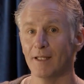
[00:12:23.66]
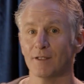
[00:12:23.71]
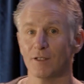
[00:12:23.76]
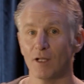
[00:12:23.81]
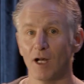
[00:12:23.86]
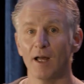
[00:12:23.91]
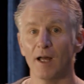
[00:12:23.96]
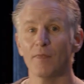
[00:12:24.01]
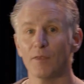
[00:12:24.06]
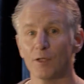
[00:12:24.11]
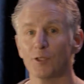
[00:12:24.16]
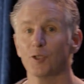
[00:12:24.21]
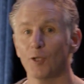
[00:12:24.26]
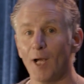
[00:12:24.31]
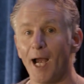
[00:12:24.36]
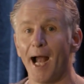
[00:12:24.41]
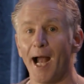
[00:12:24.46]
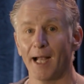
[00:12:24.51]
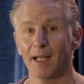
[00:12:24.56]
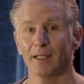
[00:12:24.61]
is on the
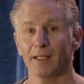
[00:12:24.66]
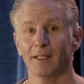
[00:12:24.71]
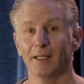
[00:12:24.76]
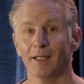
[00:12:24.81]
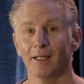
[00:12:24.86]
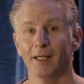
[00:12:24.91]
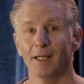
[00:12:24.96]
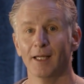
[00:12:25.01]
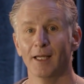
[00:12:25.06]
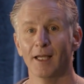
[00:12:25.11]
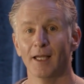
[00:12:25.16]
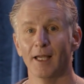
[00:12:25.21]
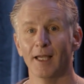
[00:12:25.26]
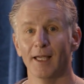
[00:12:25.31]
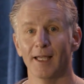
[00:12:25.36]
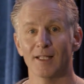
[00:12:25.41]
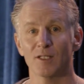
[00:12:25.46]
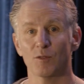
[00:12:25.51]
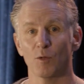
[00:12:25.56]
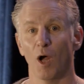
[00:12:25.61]
track.
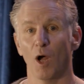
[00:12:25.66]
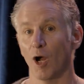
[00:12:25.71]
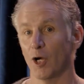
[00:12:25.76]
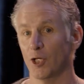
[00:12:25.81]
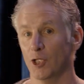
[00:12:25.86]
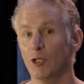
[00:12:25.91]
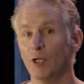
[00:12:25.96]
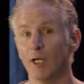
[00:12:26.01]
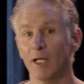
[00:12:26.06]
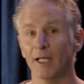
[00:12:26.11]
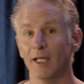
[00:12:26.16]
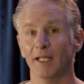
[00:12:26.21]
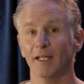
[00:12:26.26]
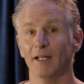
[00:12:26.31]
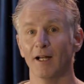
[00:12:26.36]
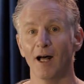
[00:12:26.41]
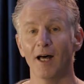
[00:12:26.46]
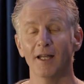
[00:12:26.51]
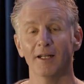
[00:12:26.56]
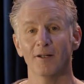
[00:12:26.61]
Are you going to
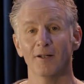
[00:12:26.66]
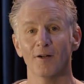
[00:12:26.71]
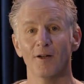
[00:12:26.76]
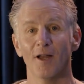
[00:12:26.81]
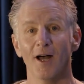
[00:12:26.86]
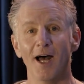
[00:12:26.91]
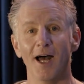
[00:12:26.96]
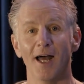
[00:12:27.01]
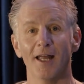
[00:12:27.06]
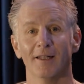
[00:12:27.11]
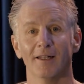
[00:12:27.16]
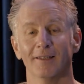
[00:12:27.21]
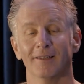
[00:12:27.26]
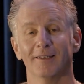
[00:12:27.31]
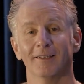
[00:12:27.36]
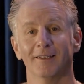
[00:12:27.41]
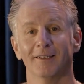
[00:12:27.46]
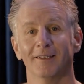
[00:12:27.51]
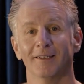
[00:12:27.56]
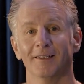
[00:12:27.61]
get on it or not?
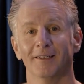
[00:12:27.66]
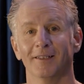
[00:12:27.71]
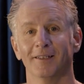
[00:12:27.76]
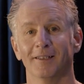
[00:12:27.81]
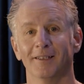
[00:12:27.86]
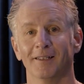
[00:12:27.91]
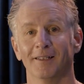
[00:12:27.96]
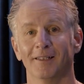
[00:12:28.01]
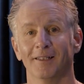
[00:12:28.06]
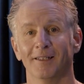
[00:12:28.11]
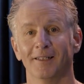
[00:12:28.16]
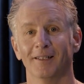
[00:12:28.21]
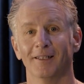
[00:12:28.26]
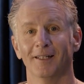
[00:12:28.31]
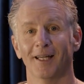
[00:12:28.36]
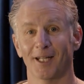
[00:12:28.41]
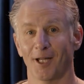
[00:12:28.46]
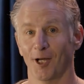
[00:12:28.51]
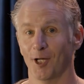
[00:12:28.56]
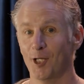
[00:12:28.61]

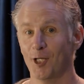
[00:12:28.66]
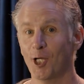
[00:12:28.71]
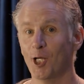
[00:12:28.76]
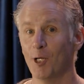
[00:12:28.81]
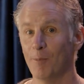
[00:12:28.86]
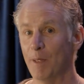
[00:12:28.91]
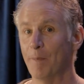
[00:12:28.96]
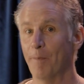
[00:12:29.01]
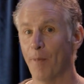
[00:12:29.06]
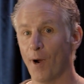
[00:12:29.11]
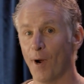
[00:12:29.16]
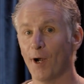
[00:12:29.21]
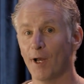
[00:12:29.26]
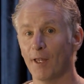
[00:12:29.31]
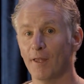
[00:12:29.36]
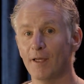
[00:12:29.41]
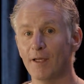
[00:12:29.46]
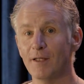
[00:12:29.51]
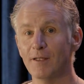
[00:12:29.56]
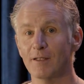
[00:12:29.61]
Like, are you going to be part
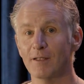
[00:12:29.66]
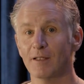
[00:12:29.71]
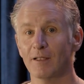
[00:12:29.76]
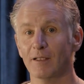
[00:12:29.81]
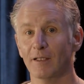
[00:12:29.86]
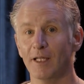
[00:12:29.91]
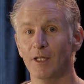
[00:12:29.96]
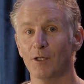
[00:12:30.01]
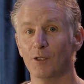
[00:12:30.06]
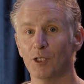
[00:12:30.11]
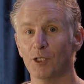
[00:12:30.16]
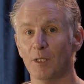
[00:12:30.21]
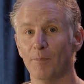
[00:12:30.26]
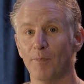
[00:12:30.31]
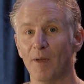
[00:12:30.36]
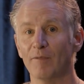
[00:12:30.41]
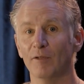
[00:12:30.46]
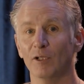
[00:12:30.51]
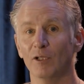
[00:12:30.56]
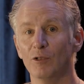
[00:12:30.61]
of this
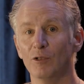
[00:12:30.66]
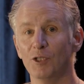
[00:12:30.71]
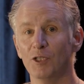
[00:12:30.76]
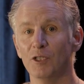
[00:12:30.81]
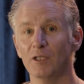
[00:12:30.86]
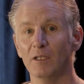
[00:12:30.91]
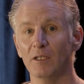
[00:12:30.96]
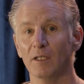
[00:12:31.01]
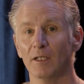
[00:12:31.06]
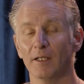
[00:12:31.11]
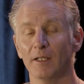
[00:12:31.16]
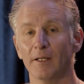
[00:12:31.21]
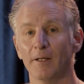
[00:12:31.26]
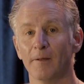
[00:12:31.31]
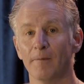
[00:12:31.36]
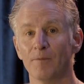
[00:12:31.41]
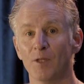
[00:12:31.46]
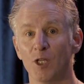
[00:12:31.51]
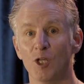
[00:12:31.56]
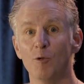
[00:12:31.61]
leadership evolution?
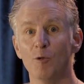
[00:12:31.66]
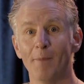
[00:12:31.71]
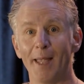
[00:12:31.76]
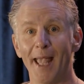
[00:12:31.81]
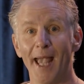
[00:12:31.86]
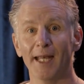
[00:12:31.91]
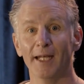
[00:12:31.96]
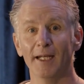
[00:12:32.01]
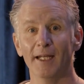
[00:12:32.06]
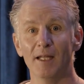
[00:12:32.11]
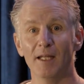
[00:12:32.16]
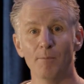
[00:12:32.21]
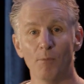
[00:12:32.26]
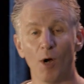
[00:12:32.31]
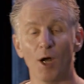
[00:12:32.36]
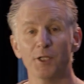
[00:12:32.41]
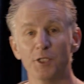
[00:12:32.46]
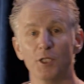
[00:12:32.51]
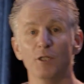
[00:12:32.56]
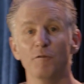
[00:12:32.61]
Humanity
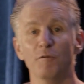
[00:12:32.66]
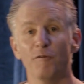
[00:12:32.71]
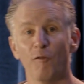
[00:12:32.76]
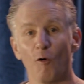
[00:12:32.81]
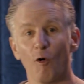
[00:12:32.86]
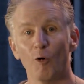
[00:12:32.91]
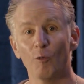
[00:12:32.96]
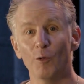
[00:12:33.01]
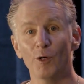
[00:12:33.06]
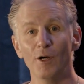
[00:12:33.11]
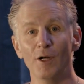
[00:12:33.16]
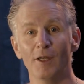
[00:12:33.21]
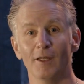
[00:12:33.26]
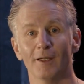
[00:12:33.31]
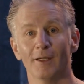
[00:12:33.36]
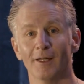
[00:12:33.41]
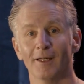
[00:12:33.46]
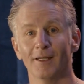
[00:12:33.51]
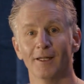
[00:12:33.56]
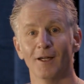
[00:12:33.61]
marching forward?
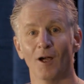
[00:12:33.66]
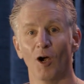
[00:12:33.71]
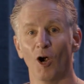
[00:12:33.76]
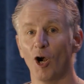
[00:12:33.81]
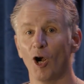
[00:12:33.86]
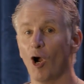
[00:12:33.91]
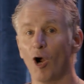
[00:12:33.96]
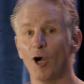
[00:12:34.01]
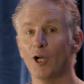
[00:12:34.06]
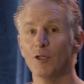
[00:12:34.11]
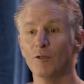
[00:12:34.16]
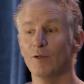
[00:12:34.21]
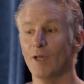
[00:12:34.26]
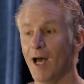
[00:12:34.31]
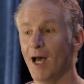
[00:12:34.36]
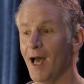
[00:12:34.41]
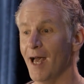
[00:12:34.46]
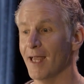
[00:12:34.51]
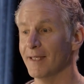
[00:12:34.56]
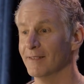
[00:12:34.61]
Or are you
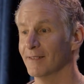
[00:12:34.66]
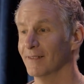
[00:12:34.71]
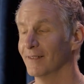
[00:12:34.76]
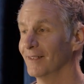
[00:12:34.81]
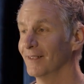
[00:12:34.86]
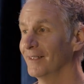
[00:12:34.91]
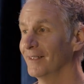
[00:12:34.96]
not?